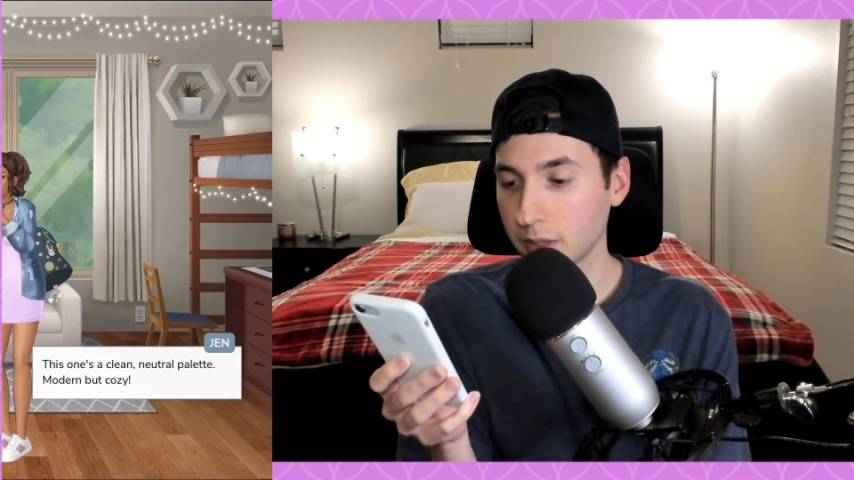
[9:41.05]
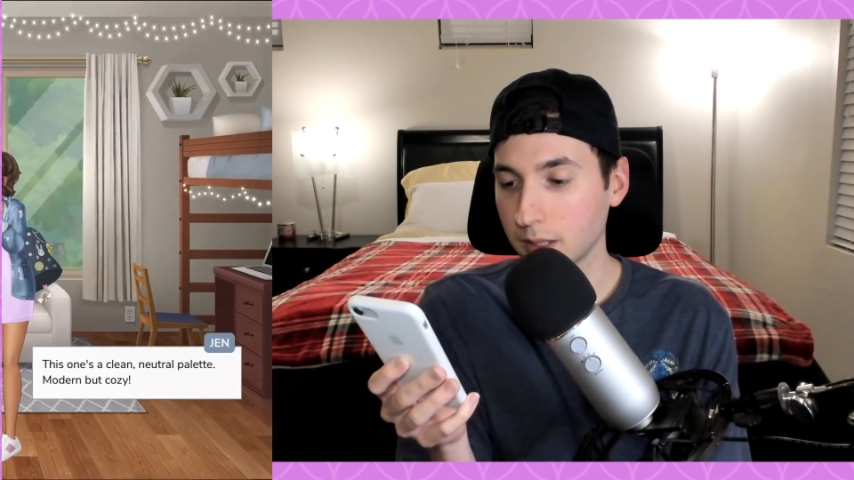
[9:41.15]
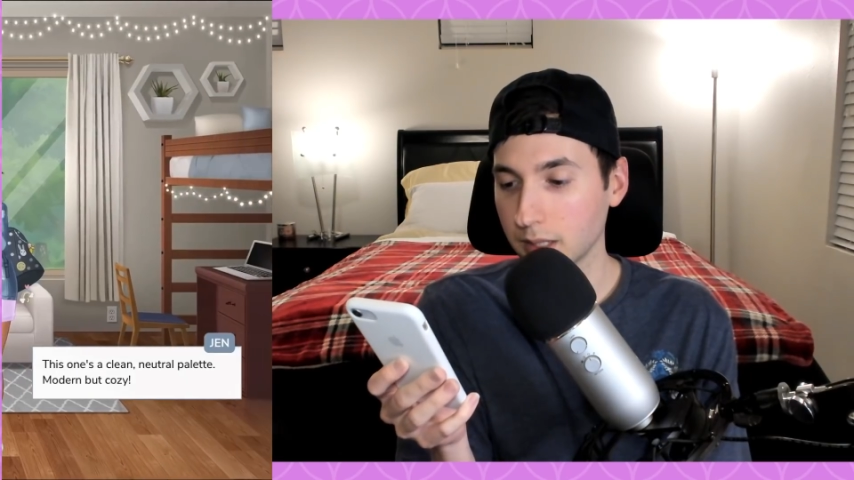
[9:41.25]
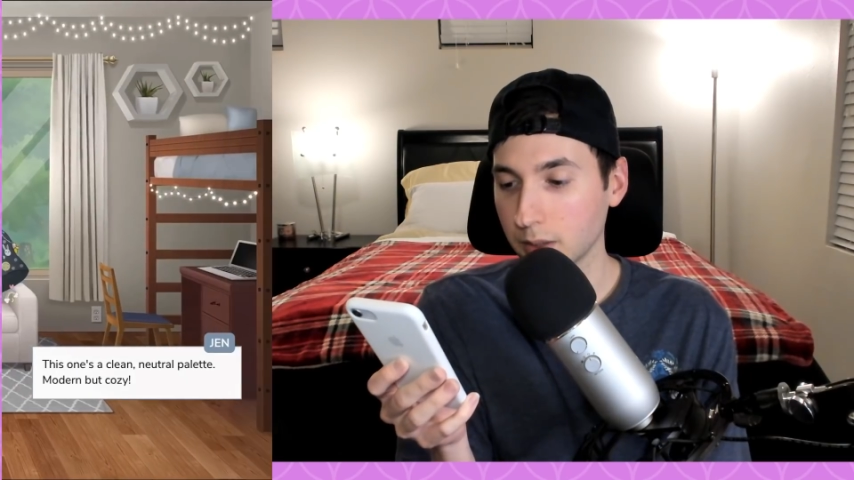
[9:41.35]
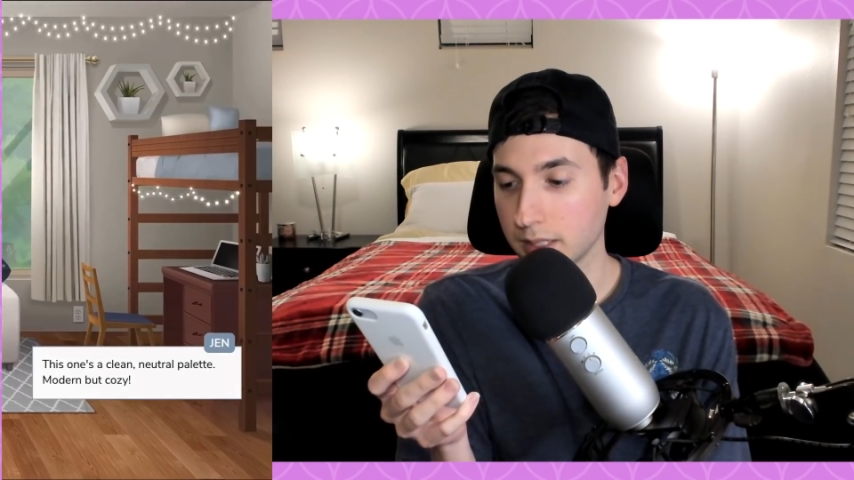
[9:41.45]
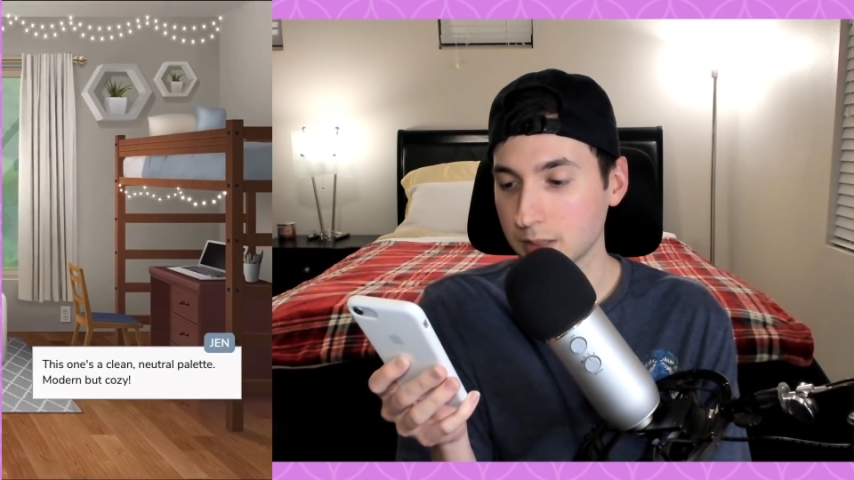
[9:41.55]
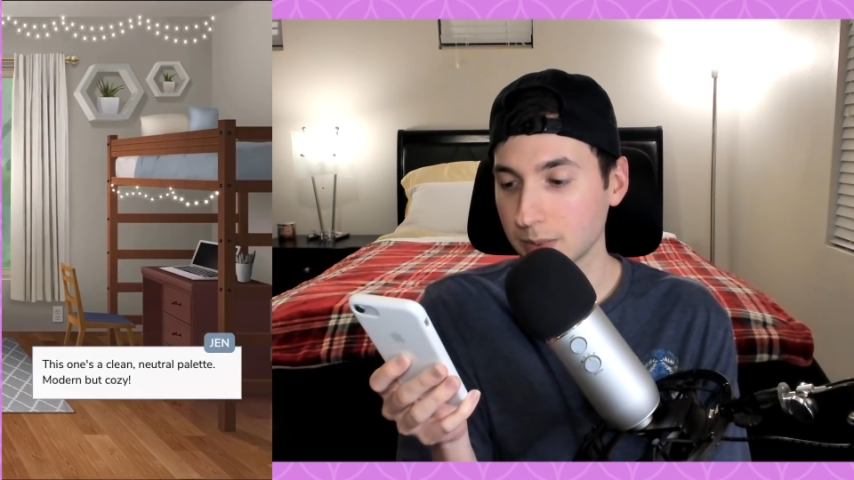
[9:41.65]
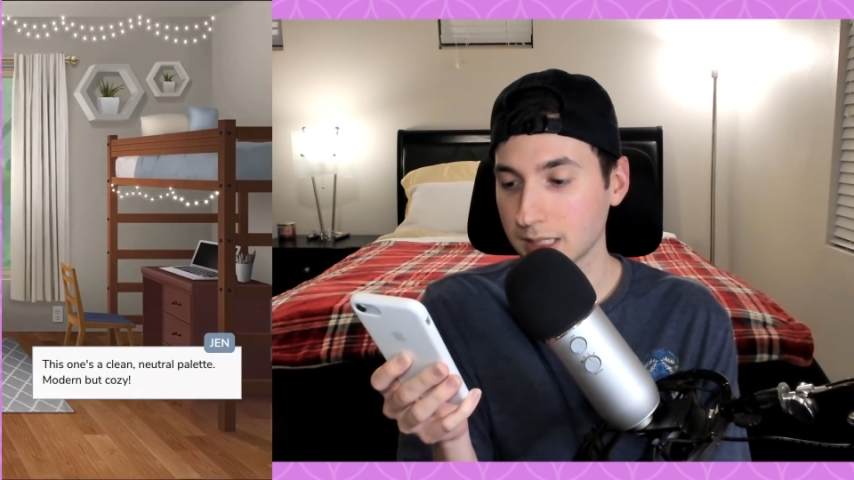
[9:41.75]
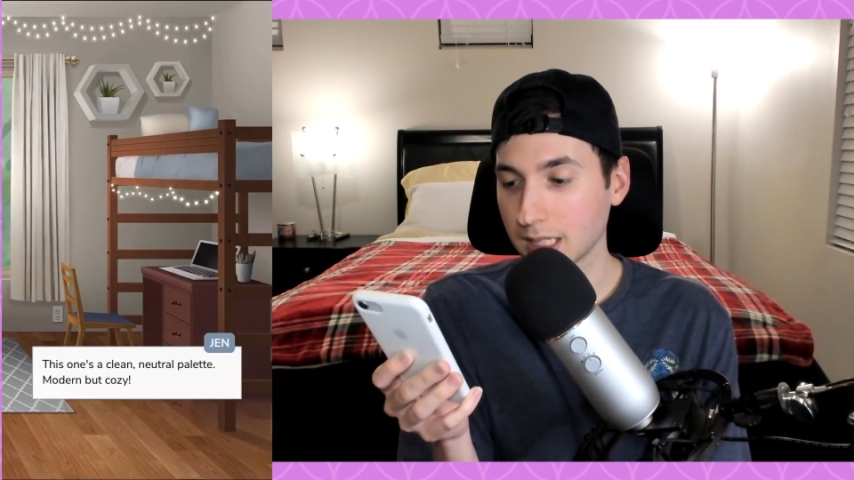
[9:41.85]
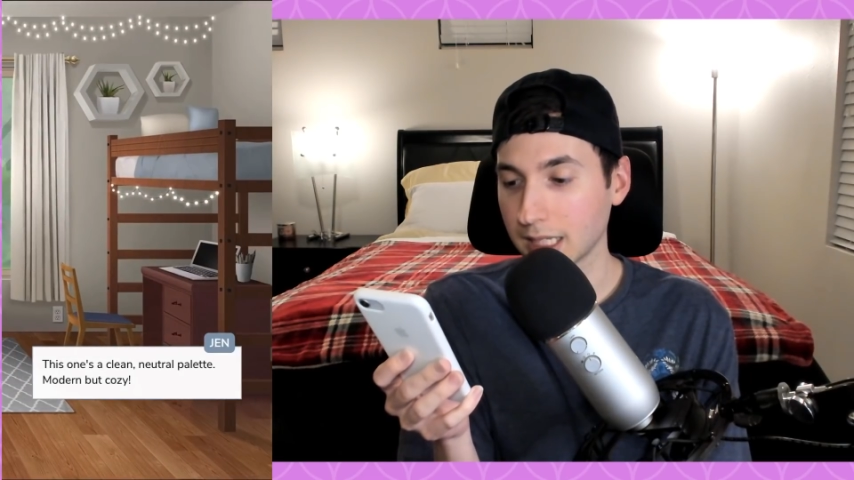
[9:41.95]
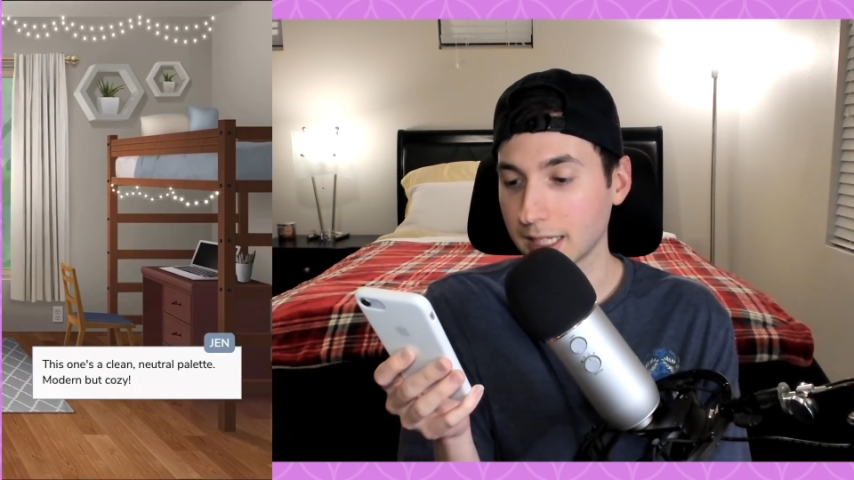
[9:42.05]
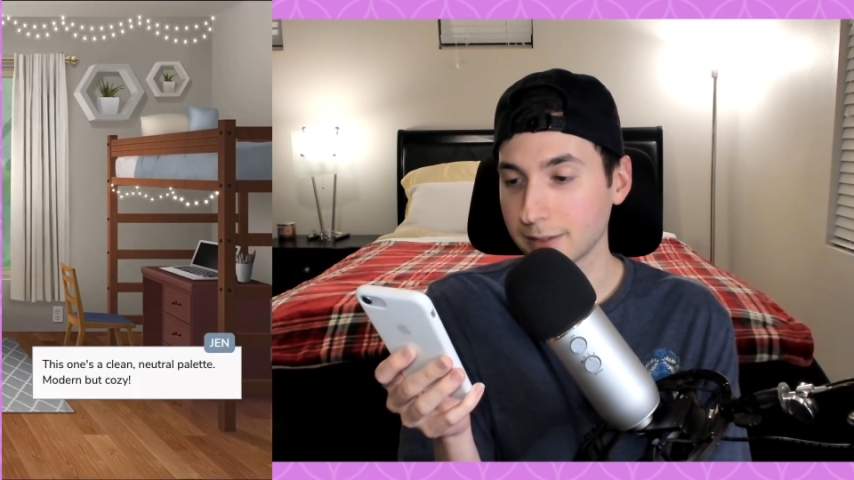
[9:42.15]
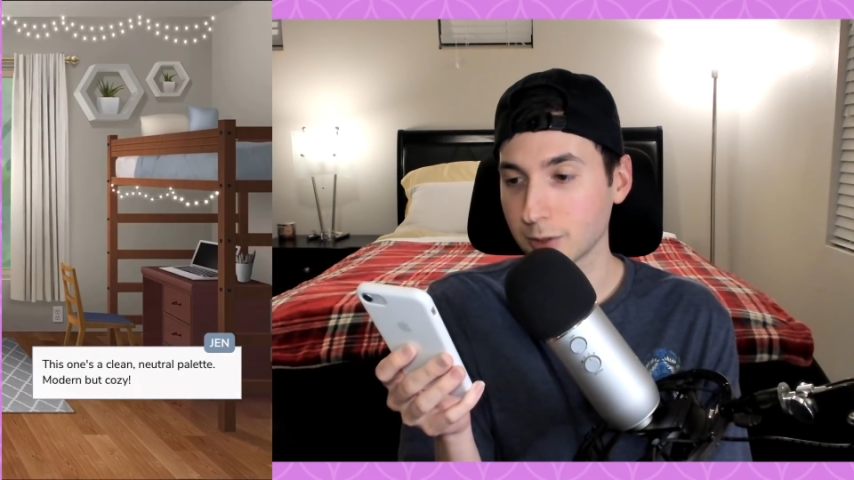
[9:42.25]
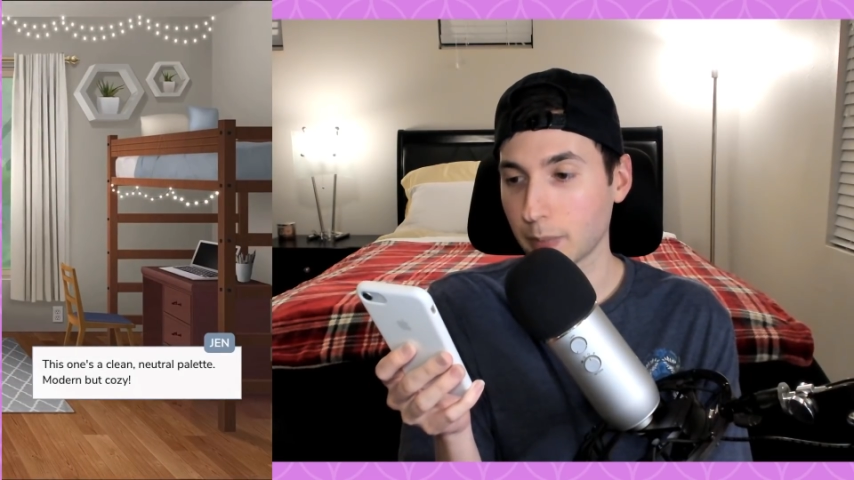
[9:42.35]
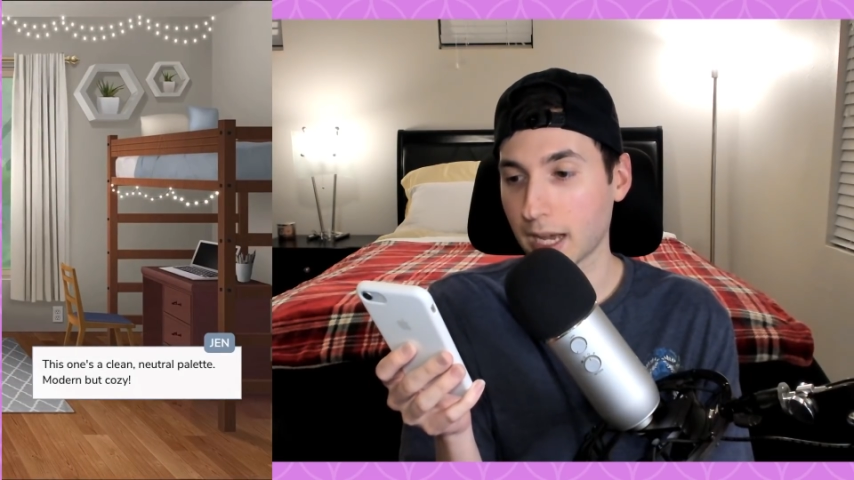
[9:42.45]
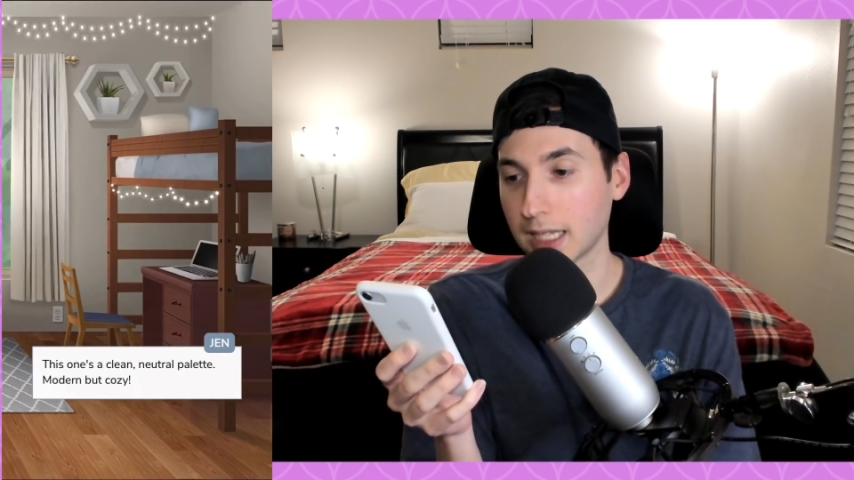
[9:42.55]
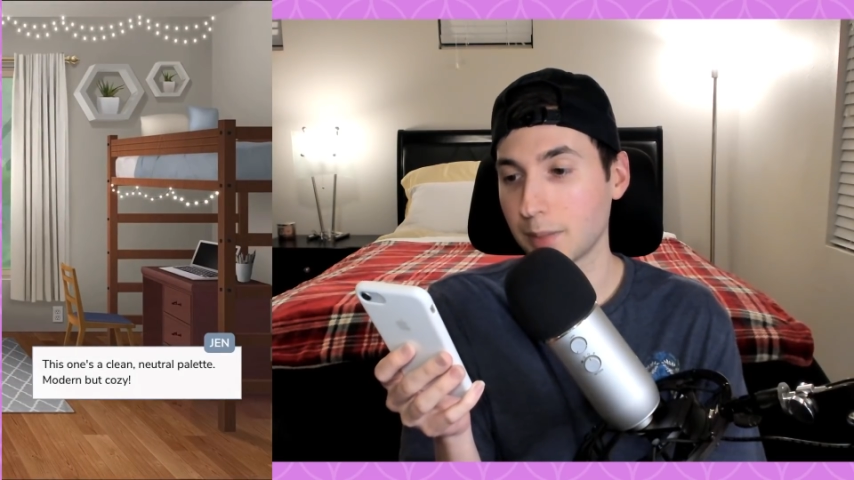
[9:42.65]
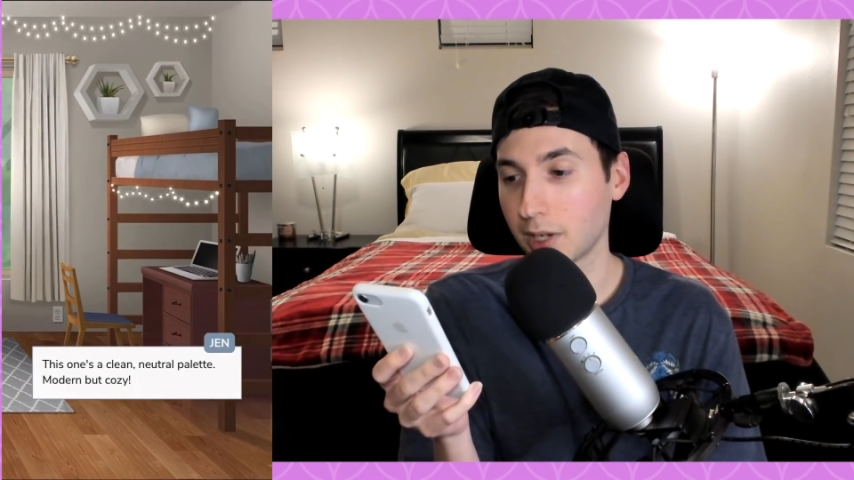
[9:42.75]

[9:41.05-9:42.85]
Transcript: This one's a clean neutral palette